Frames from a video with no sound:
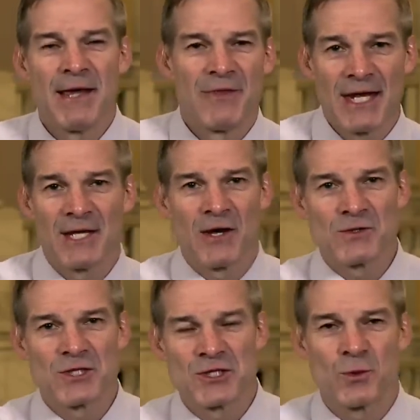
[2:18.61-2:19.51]
Then he
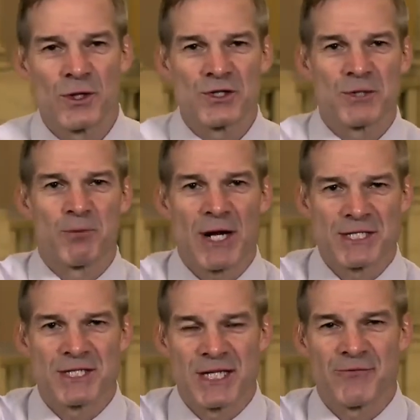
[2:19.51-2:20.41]
goes to Twitter,
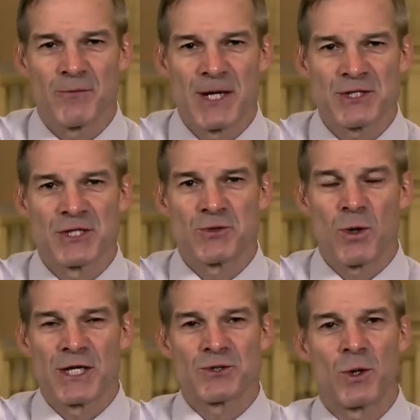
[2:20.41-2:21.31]
suppresses the information in
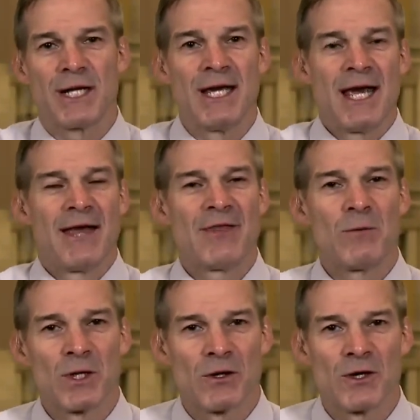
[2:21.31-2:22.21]
2020. Right, but what are
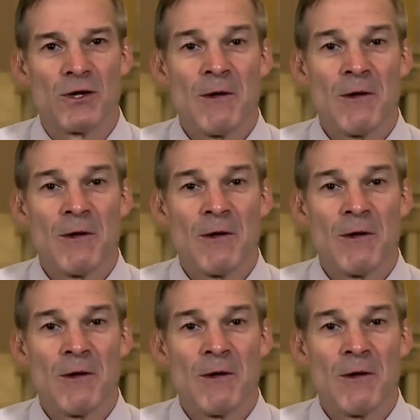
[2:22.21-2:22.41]
FBI